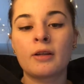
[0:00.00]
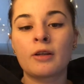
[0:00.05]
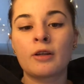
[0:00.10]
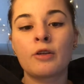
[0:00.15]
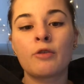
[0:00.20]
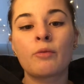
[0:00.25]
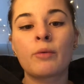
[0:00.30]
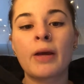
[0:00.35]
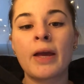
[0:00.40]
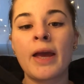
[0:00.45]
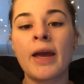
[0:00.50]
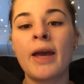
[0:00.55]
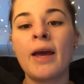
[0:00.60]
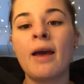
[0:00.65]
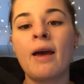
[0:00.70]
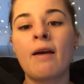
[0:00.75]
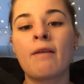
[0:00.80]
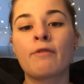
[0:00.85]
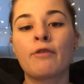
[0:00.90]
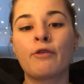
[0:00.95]
you can't
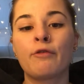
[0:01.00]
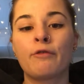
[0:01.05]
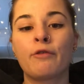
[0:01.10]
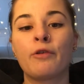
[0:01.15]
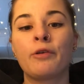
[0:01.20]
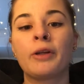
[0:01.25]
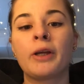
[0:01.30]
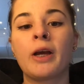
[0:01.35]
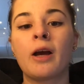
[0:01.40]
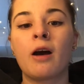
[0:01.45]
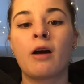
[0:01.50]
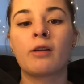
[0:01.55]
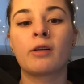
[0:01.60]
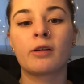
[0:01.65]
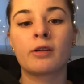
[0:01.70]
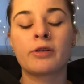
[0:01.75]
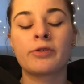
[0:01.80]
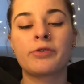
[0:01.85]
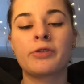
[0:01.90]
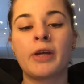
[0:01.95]
ever fully
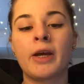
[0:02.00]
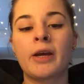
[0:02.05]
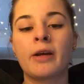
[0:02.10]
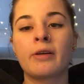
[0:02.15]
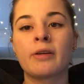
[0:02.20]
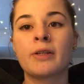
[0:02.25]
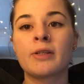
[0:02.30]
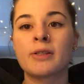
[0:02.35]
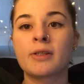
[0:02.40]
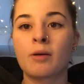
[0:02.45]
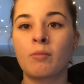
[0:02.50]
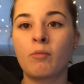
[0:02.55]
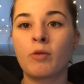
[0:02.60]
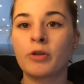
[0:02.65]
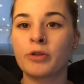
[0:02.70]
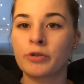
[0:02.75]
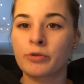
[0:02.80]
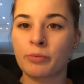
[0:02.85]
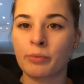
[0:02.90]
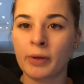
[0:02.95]
understand
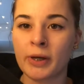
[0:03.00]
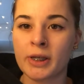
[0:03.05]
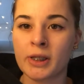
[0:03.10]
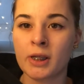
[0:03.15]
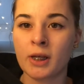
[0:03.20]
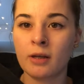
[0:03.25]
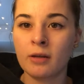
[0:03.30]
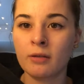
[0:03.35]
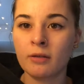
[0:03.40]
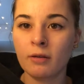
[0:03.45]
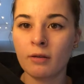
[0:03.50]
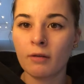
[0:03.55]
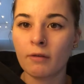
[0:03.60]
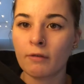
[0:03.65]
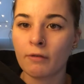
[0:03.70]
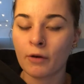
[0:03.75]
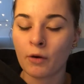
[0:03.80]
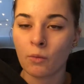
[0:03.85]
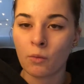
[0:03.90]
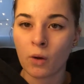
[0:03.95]
someone's reason
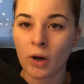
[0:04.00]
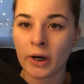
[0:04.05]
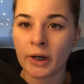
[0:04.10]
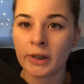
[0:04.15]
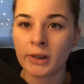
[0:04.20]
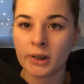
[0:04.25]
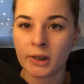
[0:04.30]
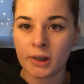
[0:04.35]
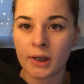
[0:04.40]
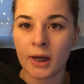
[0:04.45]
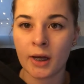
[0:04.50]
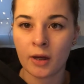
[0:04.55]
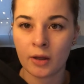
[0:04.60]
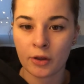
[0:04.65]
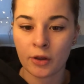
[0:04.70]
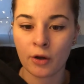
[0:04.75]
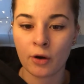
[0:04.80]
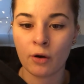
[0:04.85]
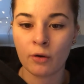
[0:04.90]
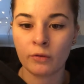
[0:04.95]
for wanting to
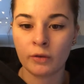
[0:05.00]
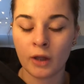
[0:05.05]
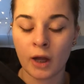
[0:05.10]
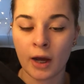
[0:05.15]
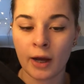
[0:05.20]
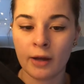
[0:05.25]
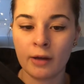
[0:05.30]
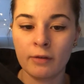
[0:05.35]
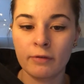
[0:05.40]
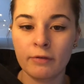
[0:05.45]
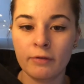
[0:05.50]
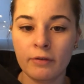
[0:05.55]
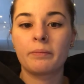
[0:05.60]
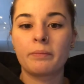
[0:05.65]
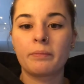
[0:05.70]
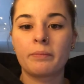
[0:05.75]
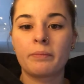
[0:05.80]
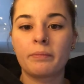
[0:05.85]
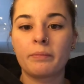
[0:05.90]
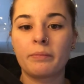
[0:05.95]
take their own life.
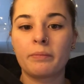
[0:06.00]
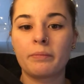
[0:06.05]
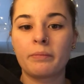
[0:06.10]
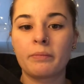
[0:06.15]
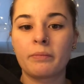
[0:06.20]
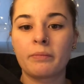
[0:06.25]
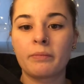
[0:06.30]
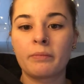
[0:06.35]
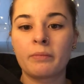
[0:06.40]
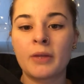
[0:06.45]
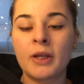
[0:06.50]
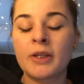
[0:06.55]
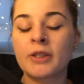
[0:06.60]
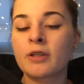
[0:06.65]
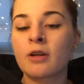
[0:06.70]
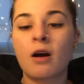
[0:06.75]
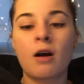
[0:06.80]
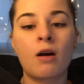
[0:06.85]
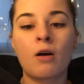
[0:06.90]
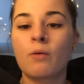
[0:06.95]
It's
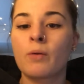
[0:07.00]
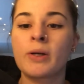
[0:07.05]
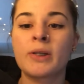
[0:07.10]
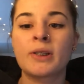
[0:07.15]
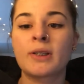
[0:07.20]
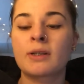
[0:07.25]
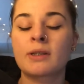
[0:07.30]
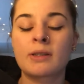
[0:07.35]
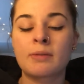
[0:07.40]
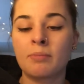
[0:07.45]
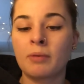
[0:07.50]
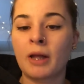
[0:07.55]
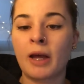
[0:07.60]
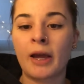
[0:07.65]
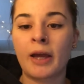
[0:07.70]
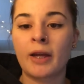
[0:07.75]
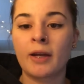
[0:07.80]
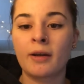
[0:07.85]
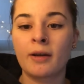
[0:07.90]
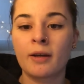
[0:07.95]
not always
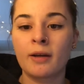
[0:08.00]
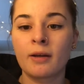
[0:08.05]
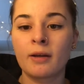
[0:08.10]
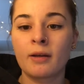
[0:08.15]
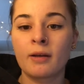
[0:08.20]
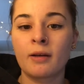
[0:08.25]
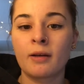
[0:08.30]
explained,